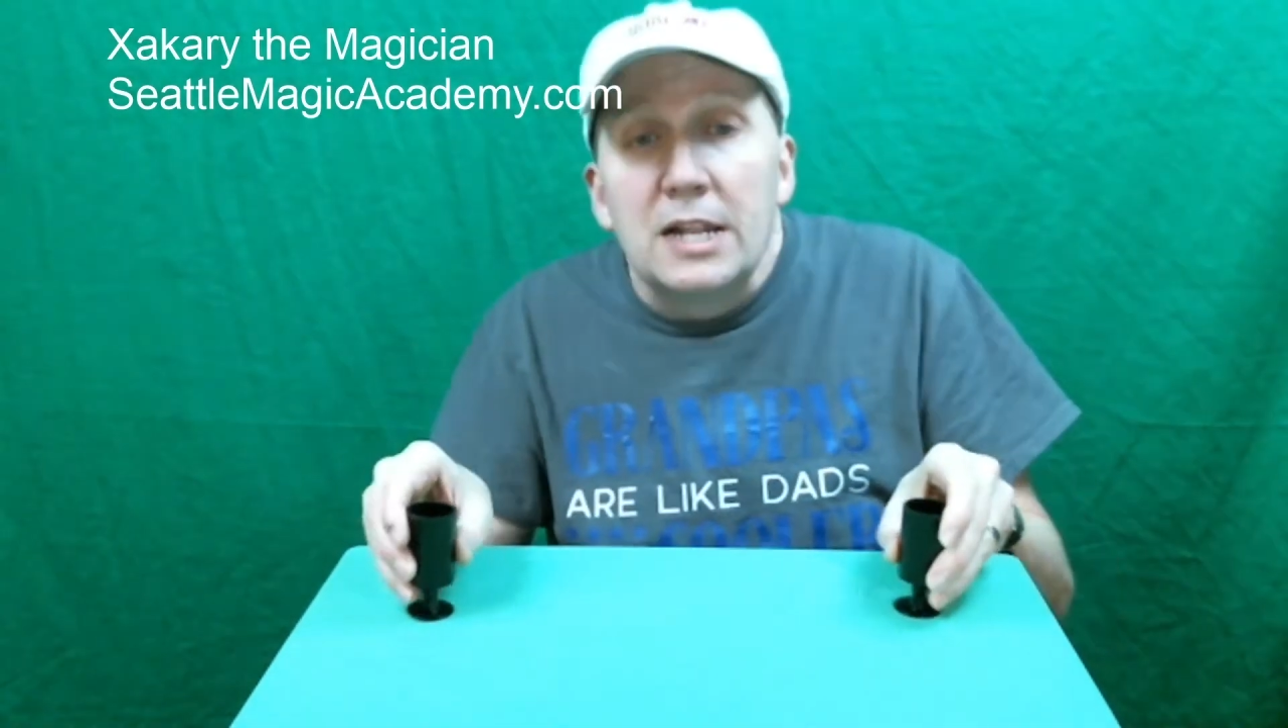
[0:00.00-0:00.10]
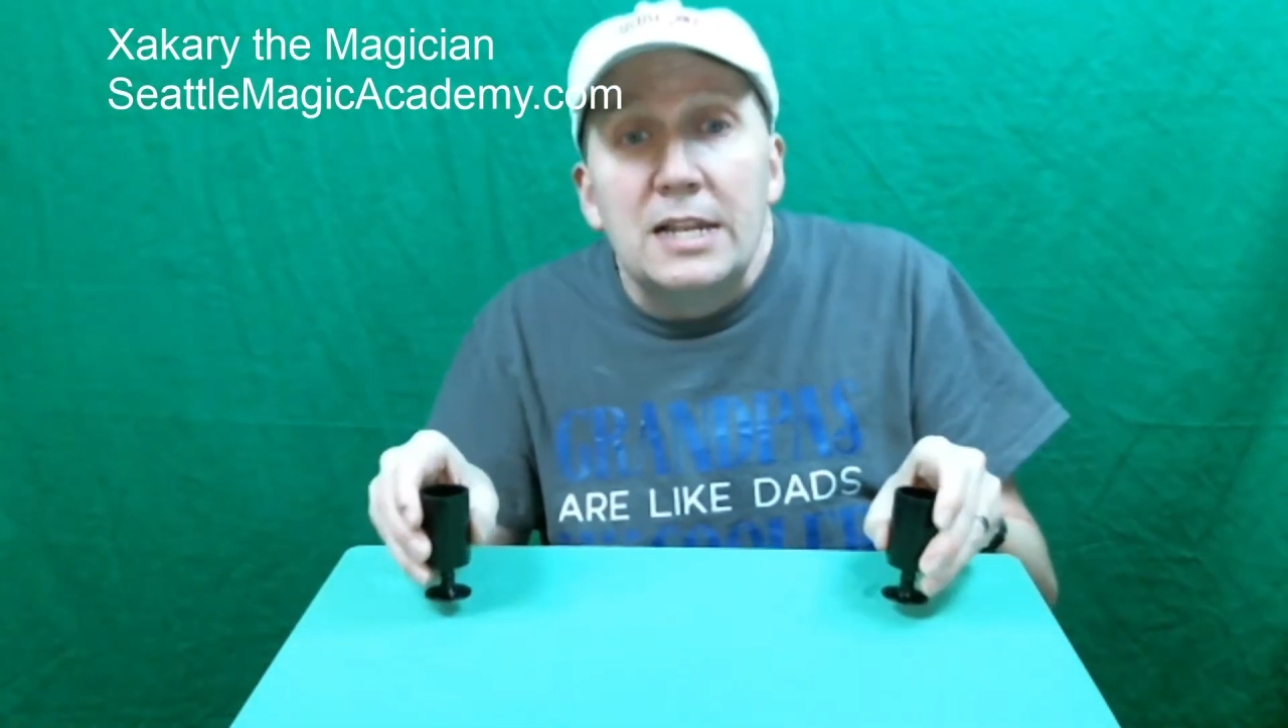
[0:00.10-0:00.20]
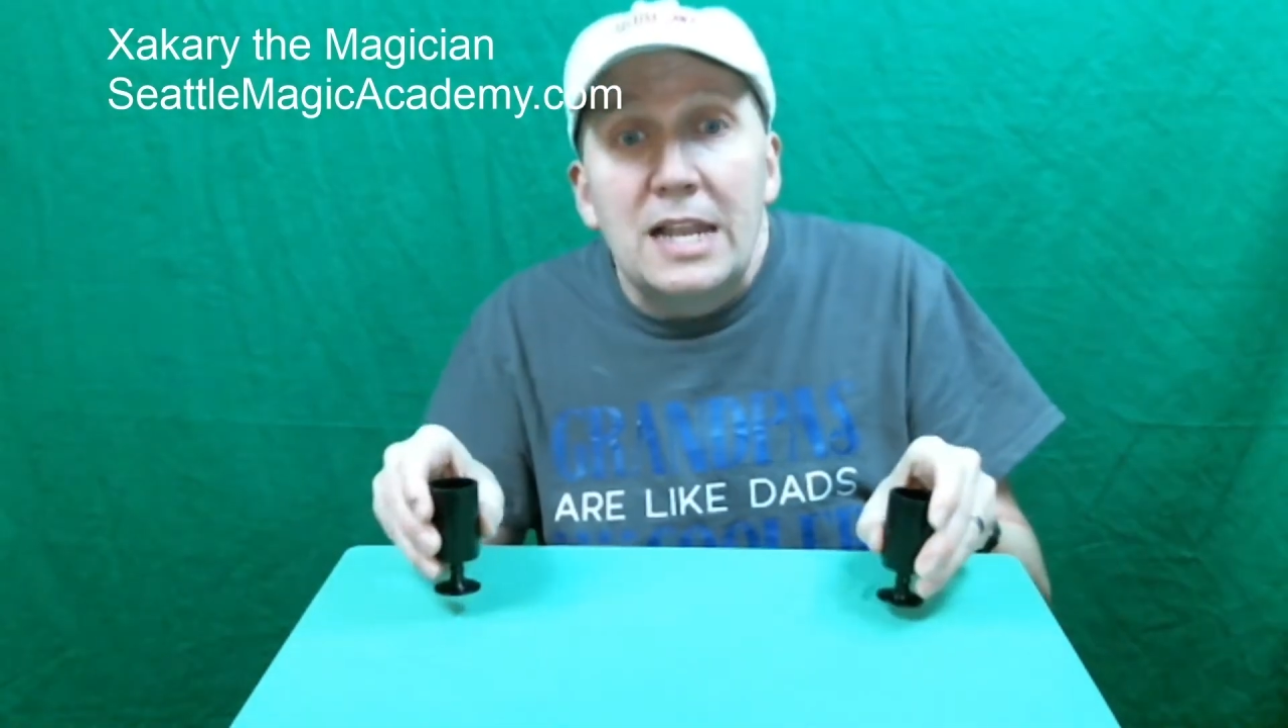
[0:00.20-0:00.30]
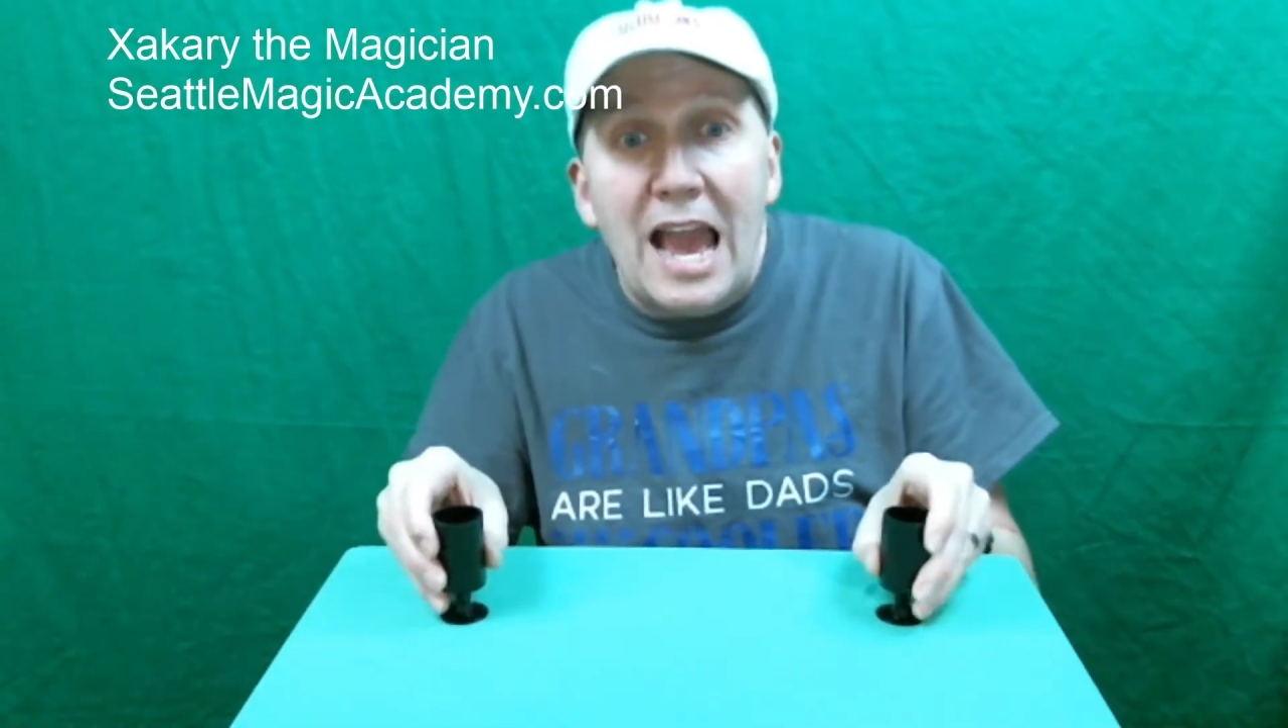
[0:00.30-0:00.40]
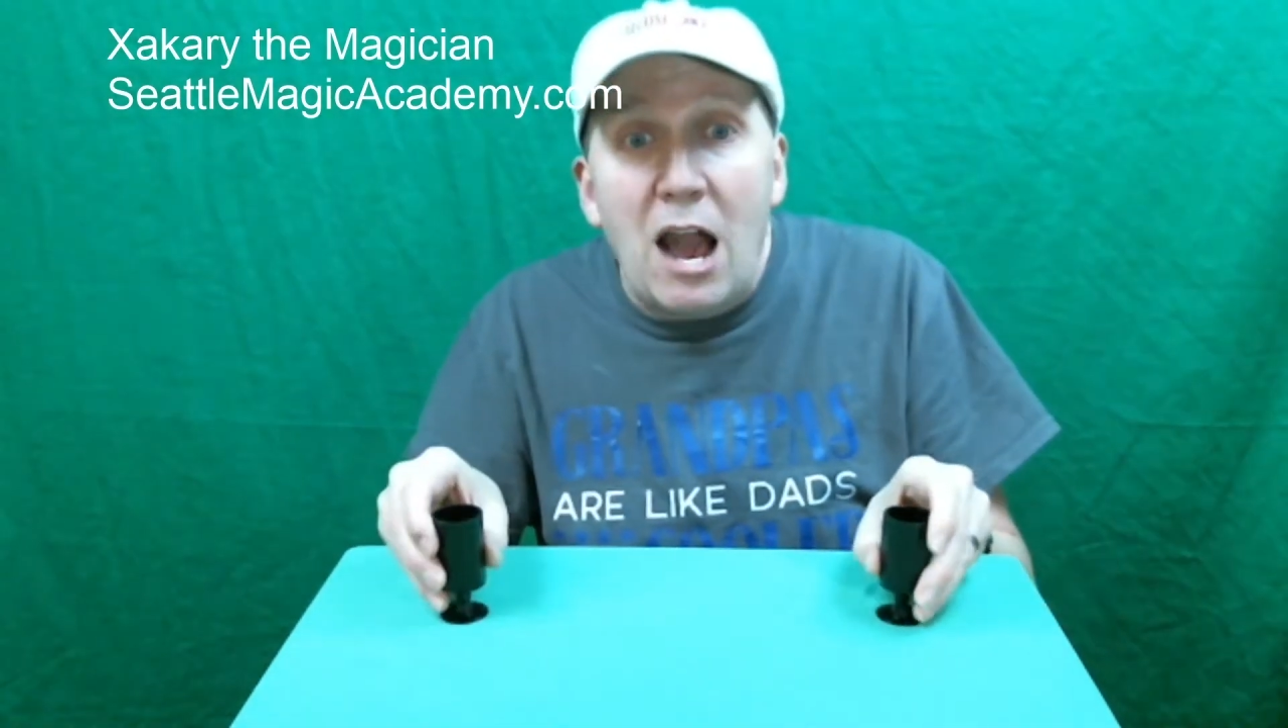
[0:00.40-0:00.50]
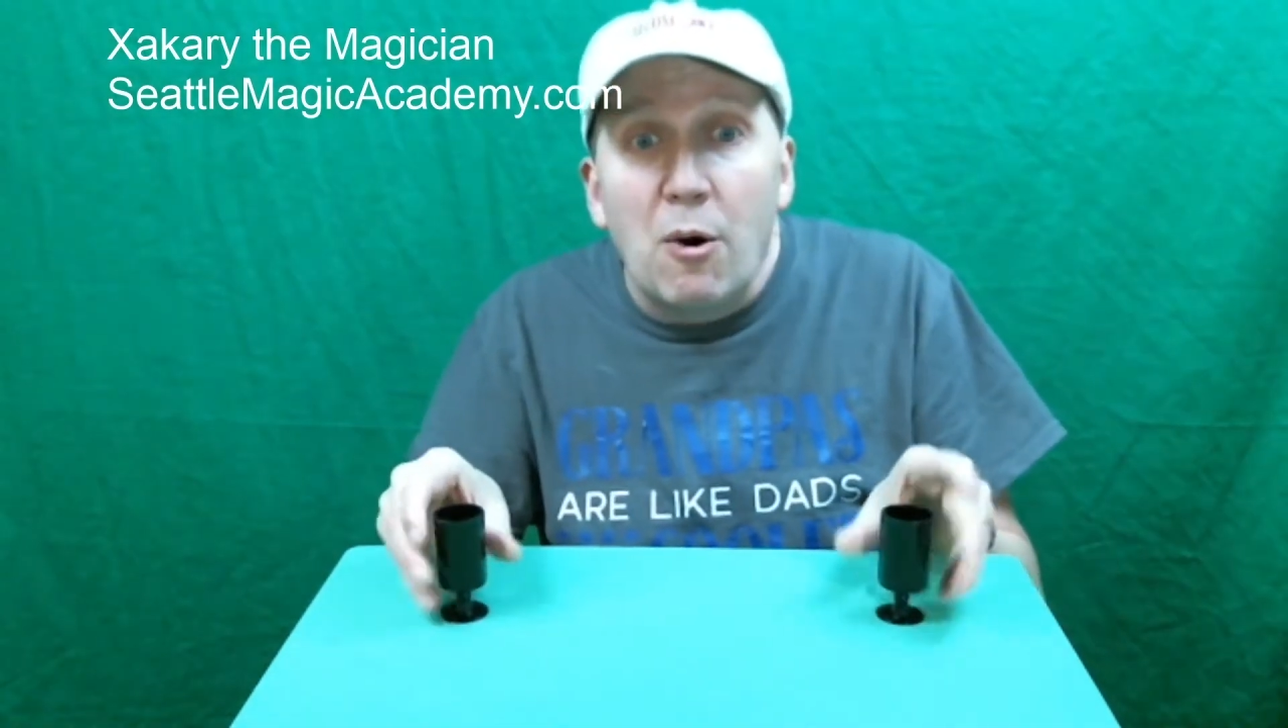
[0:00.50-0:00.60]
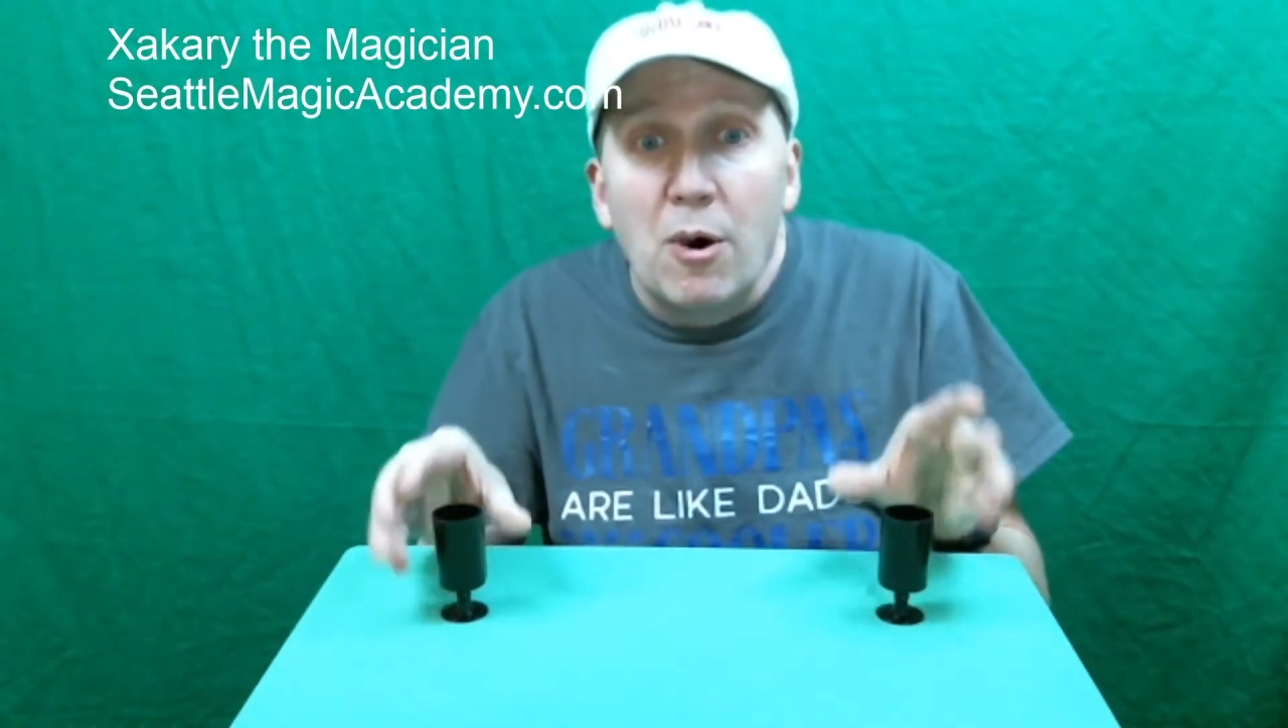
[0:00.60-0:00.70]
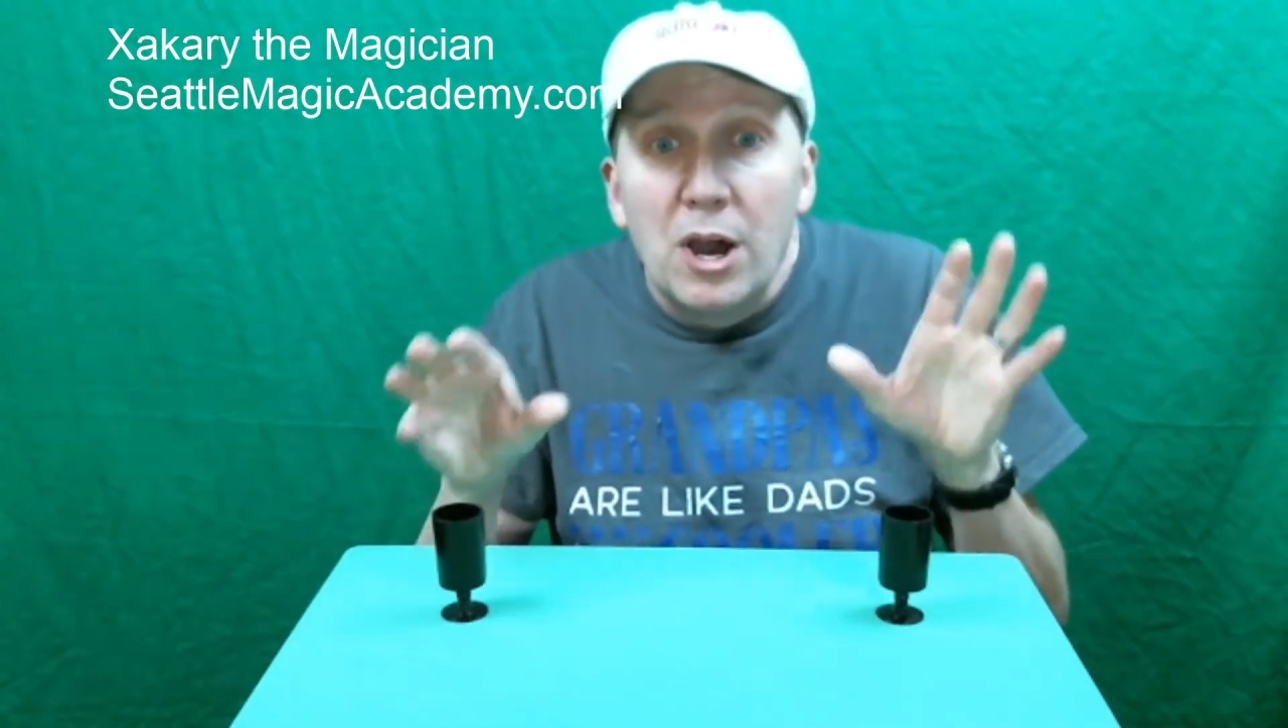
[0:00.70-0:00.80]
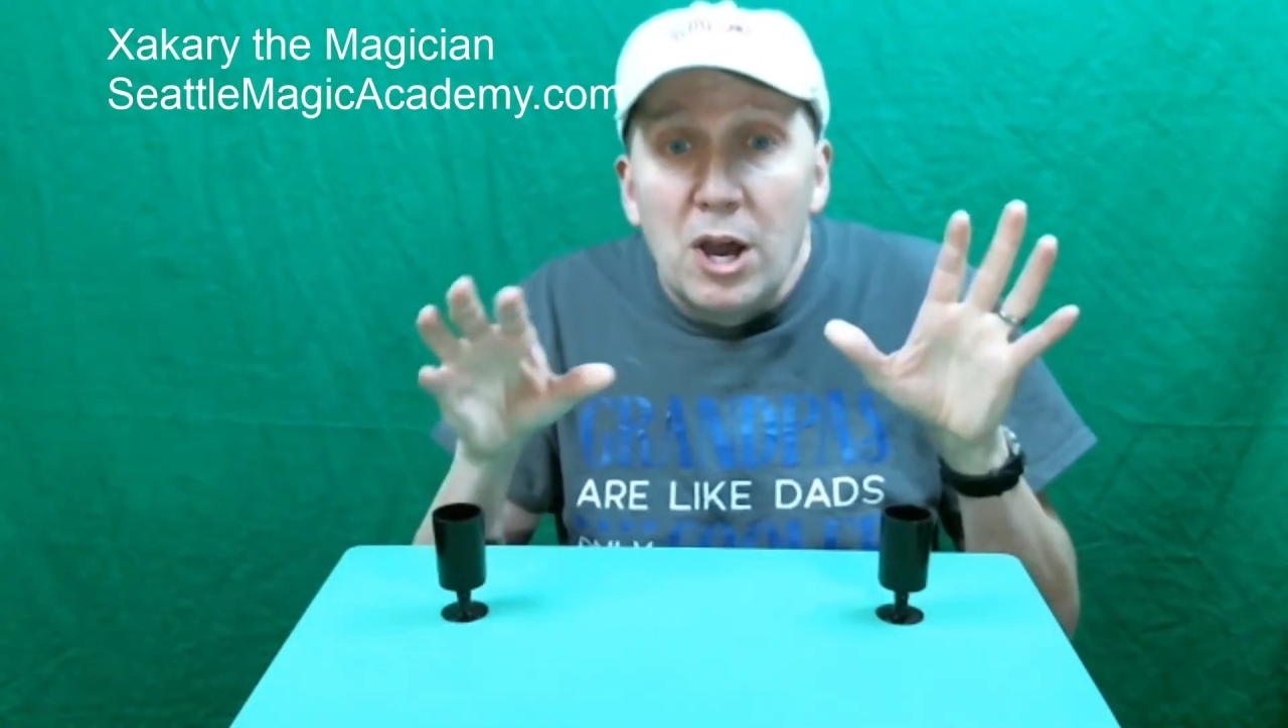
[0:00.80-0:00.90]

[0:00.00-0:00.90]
Now,